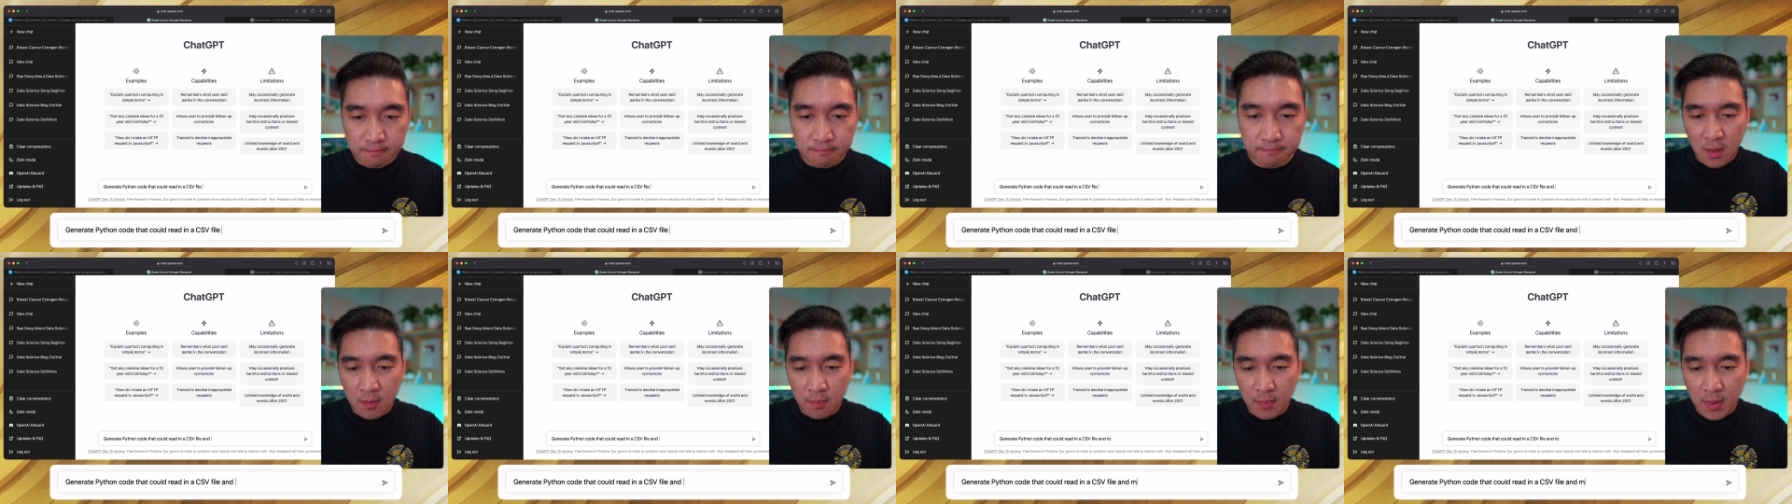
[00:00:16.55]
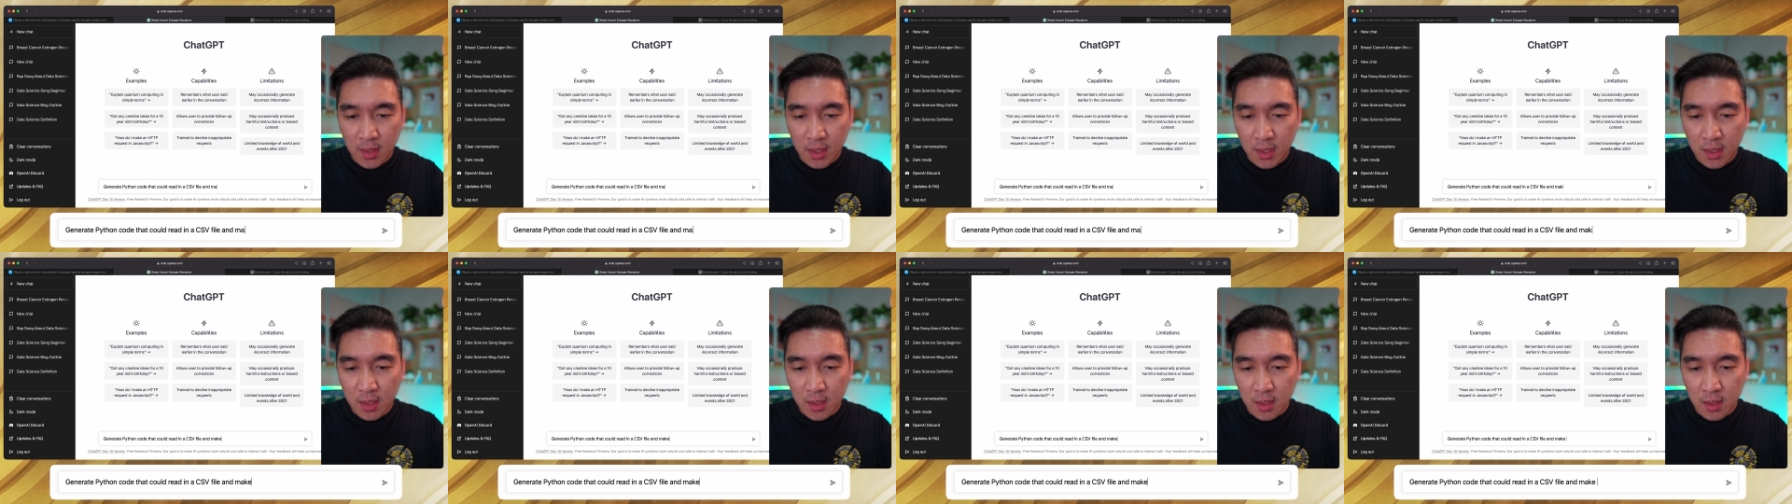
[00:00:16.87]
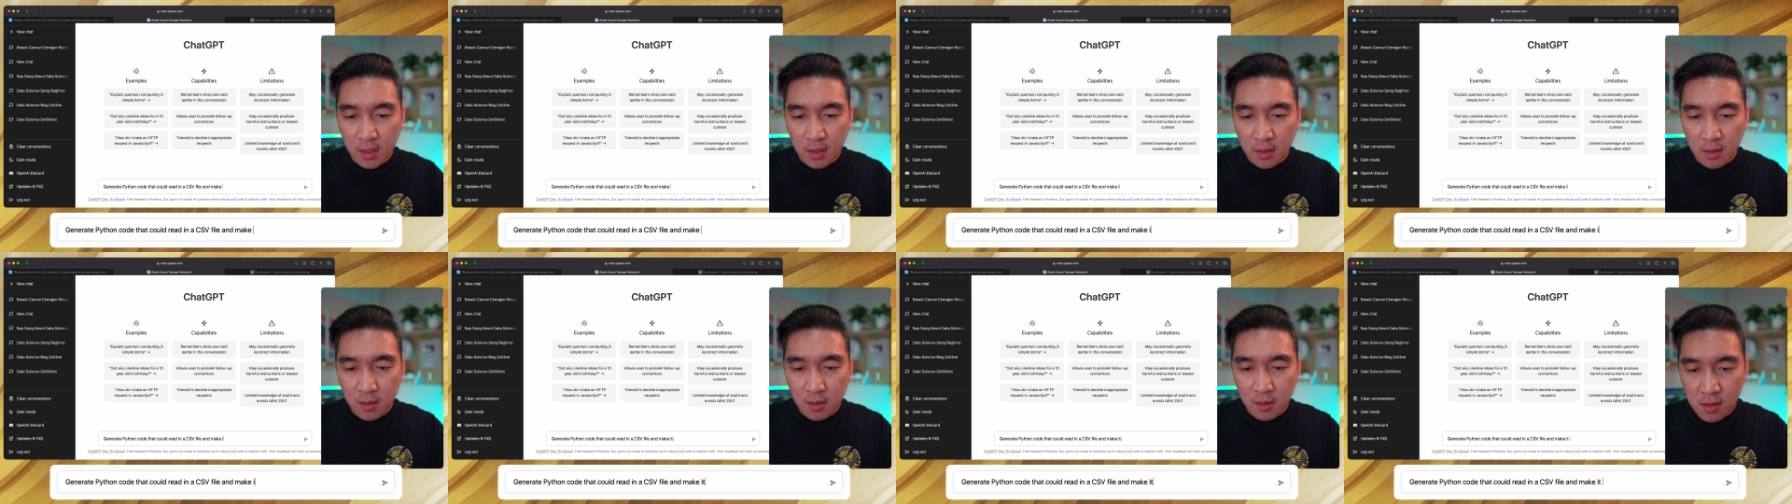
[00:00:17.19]
and make
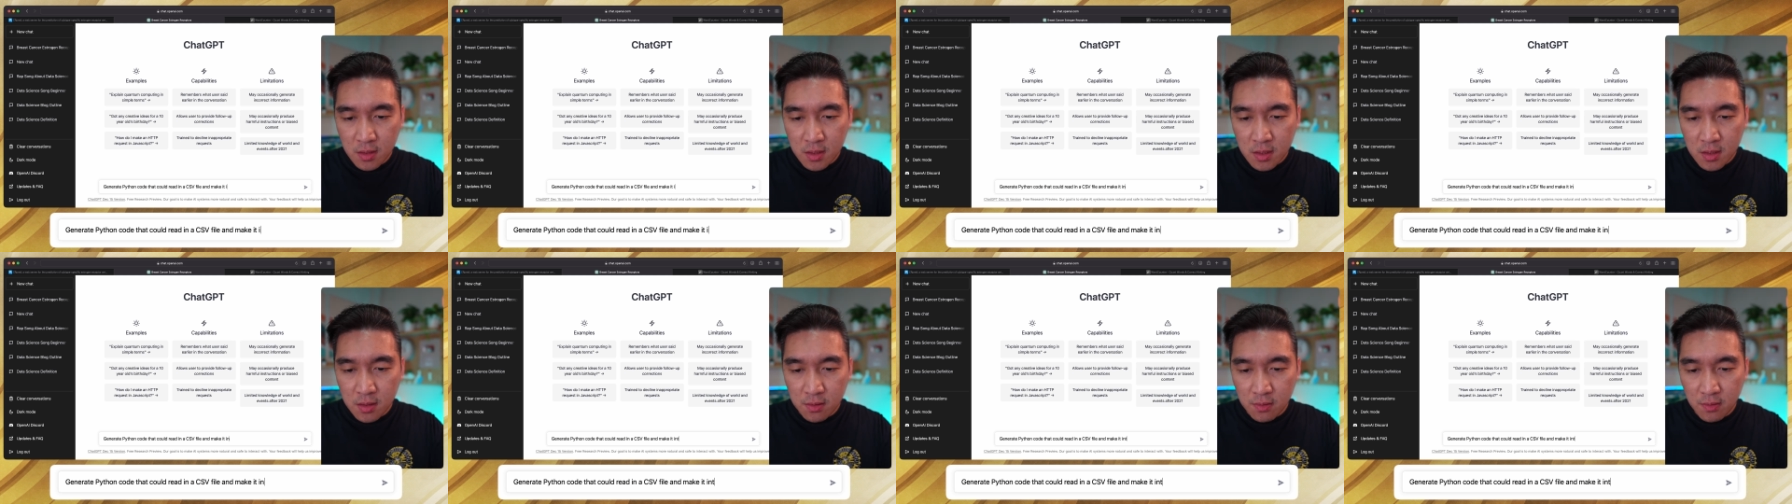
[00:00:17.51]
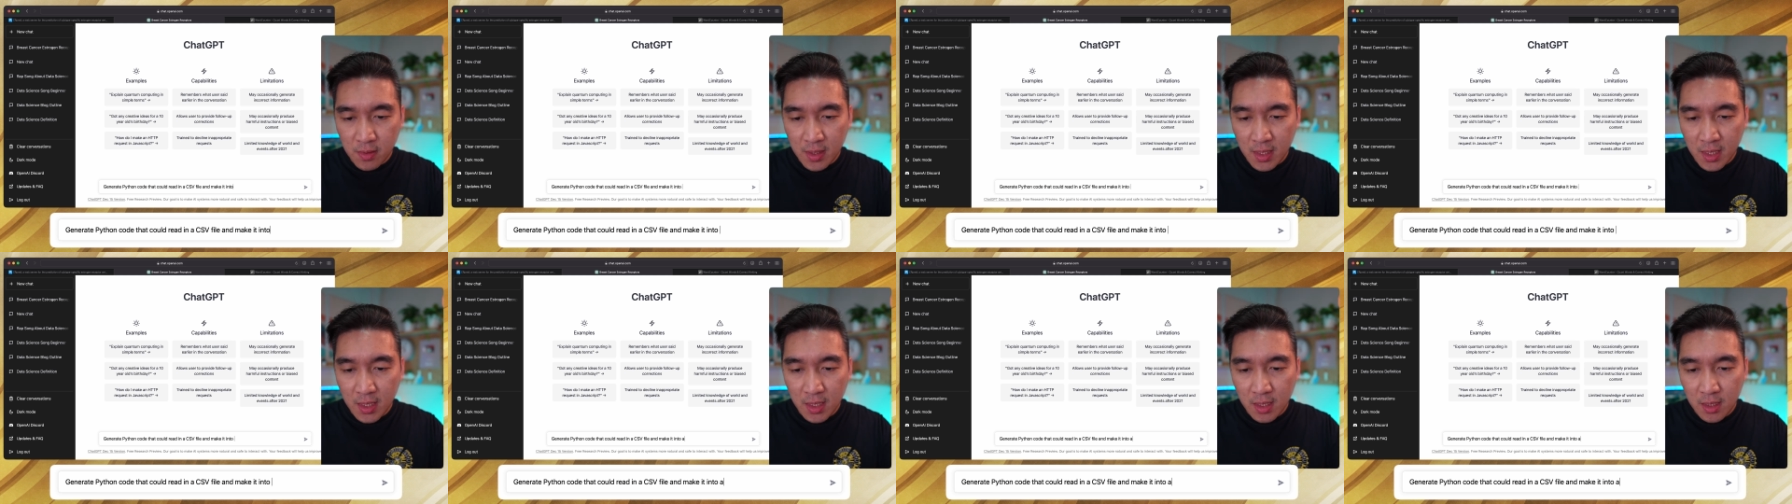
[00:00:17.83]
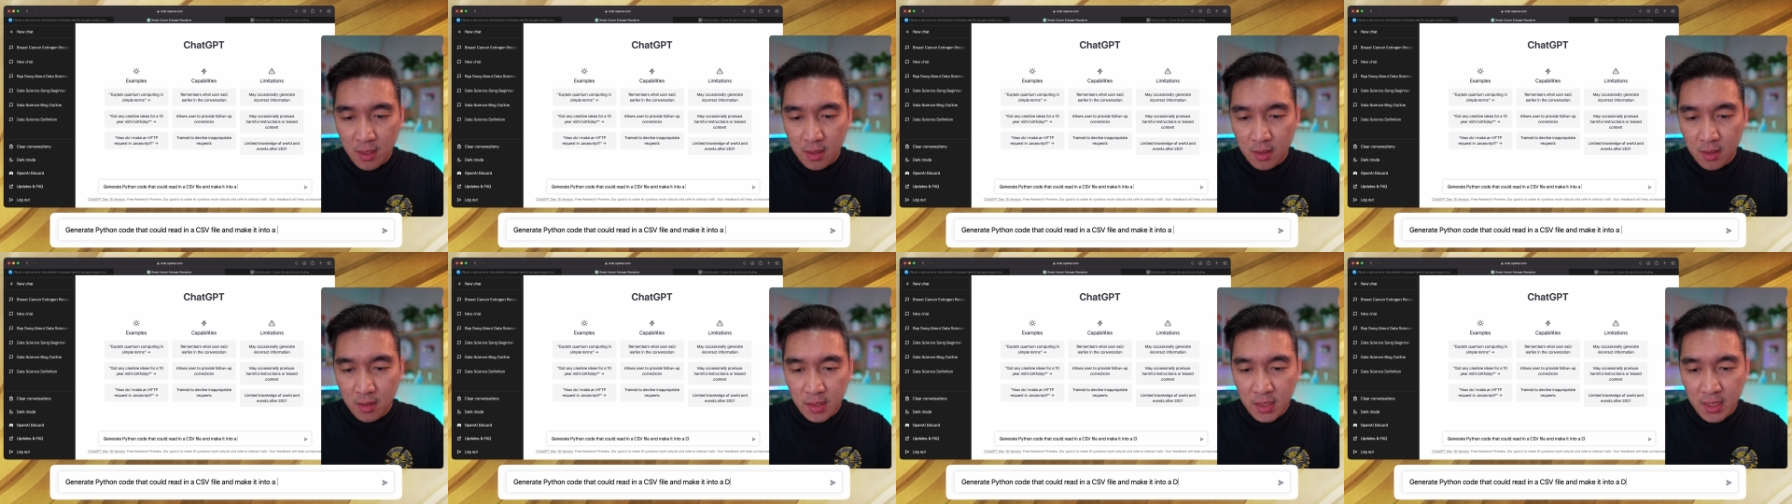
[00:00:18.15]
it into
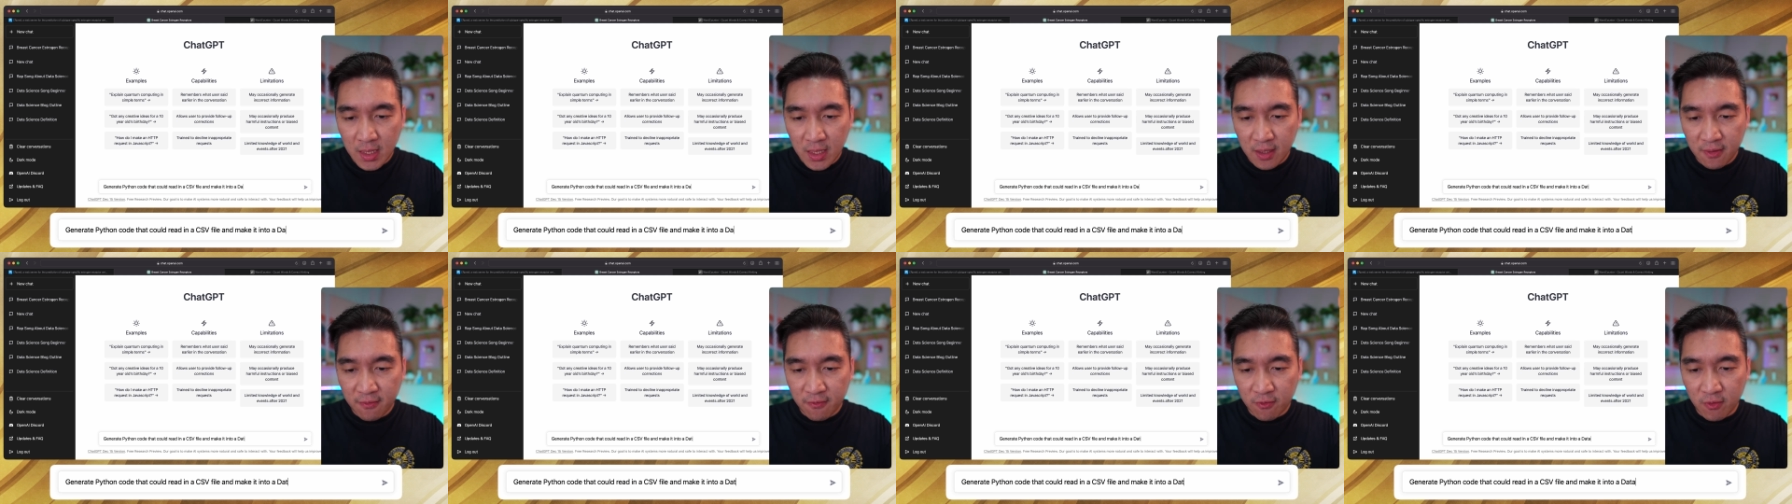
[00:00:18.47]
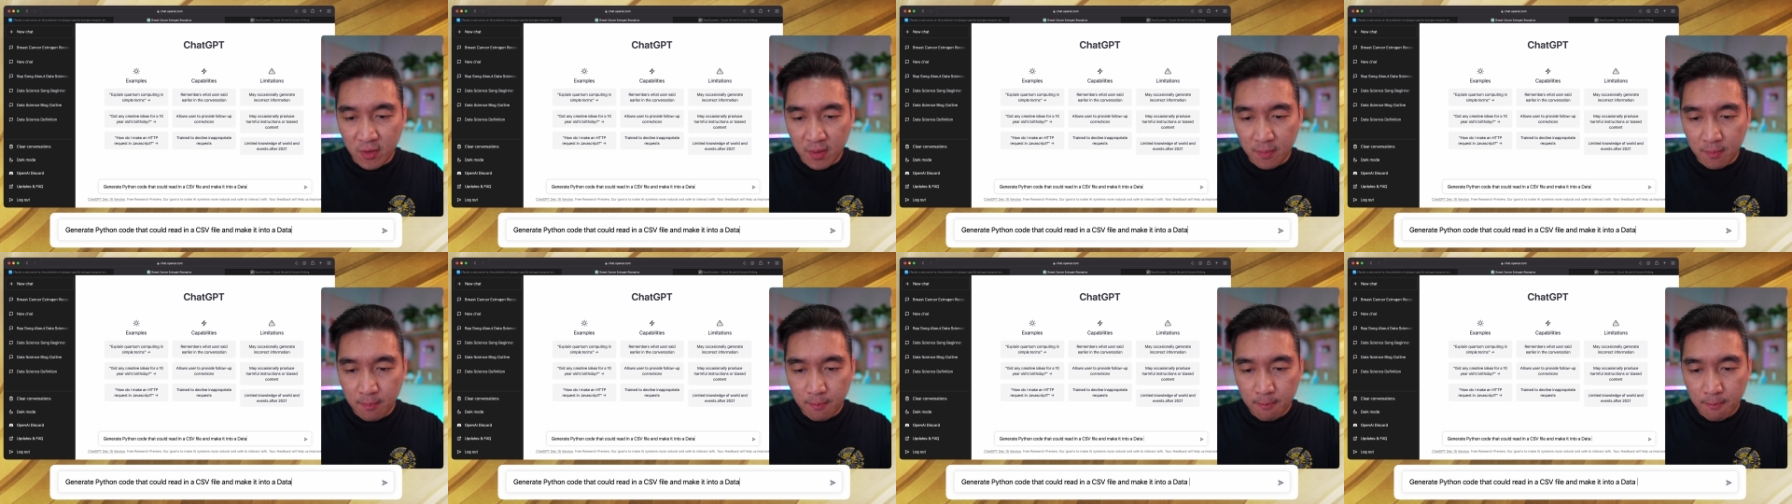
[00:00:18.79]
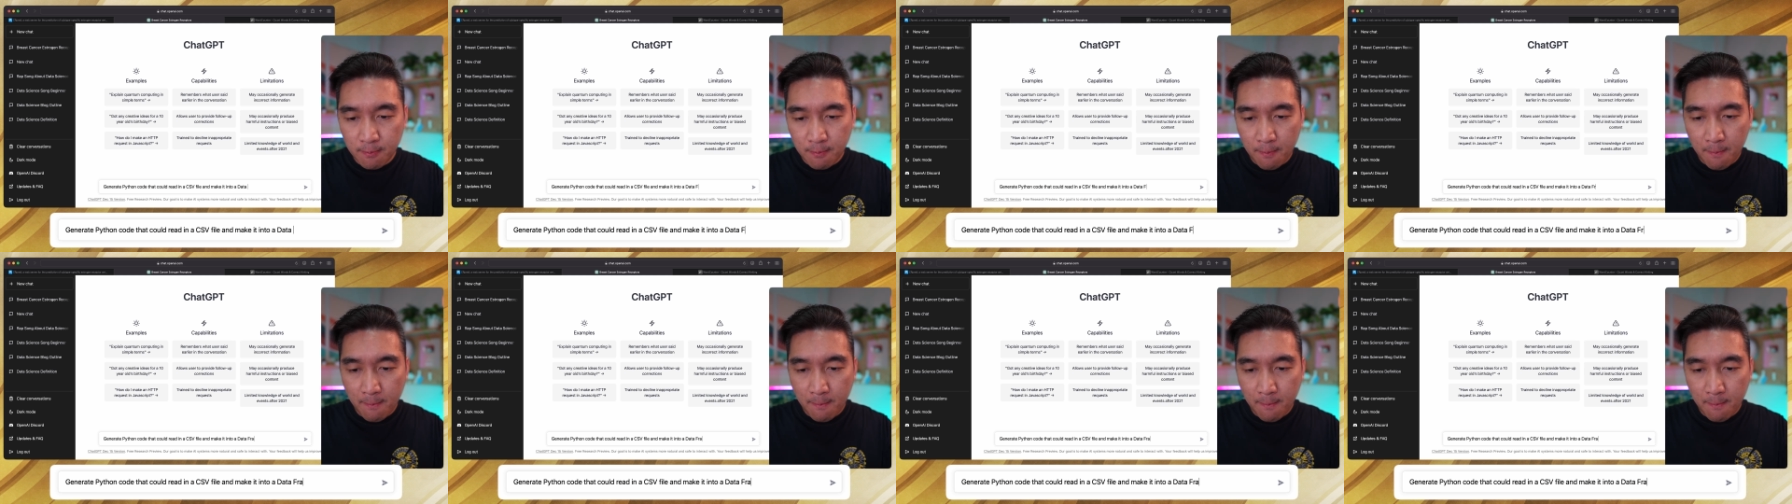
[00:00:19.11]
a data frame.